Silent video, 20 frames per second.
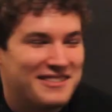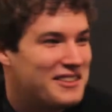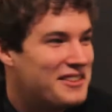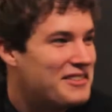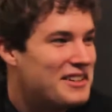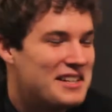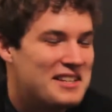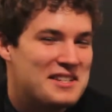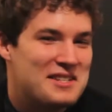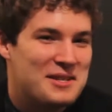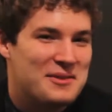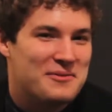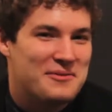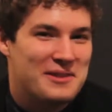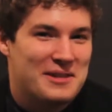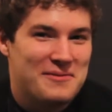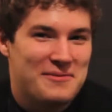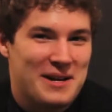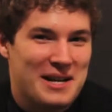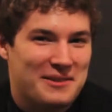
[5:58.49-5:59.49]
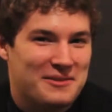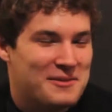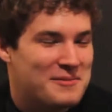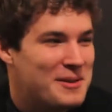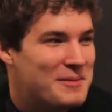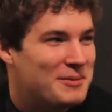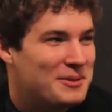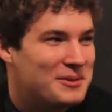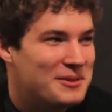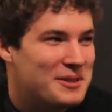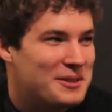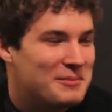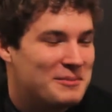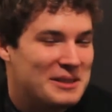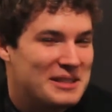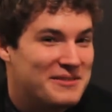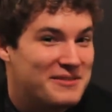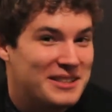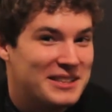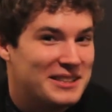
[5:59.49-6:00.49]
We've gotten some feedback from people who don't
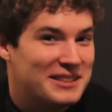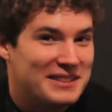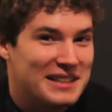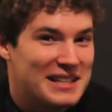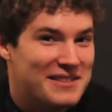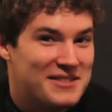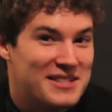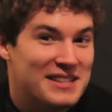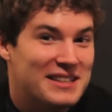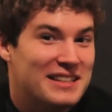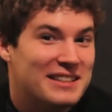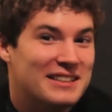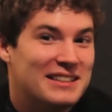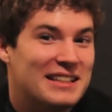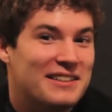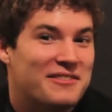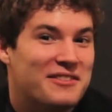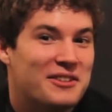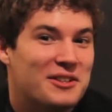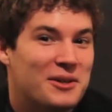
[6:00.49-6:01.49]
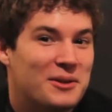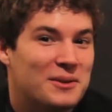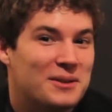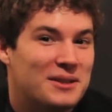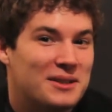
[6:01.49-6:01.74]
play video games, and they're going to have no